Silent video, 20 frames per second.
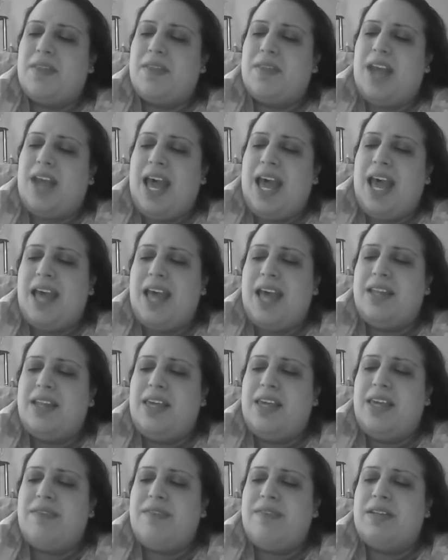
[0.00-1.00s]
I had
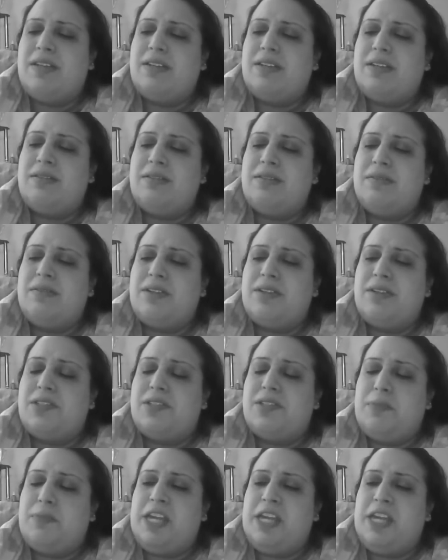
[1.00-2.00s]
given a
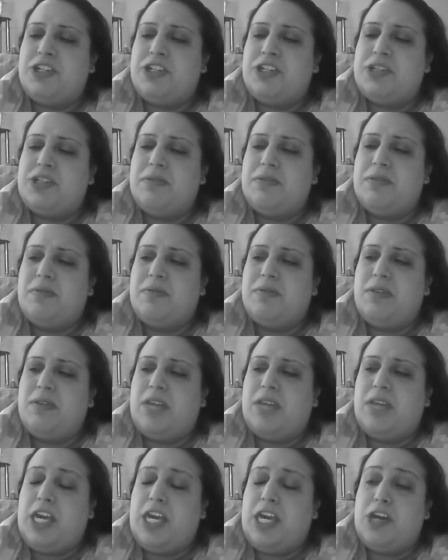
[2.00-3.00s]
speech
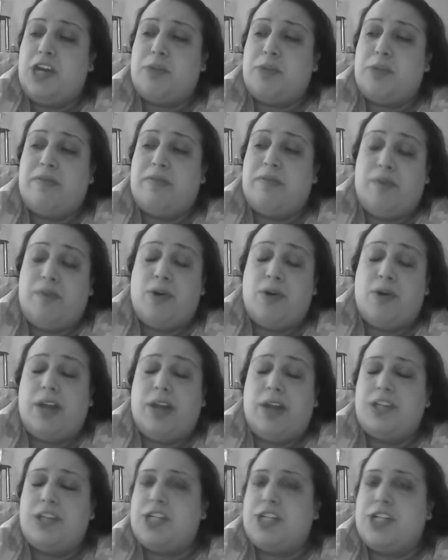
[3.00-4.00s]
the year before
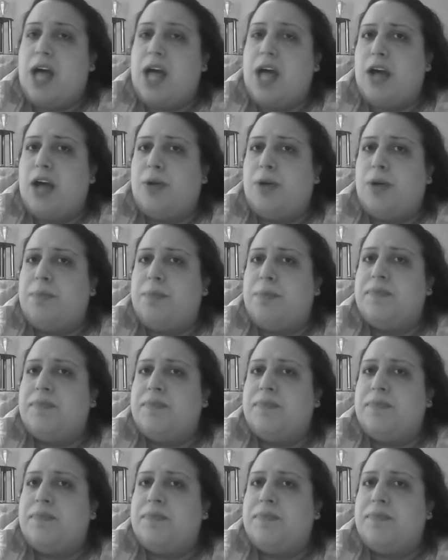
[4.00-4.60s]
in Chicago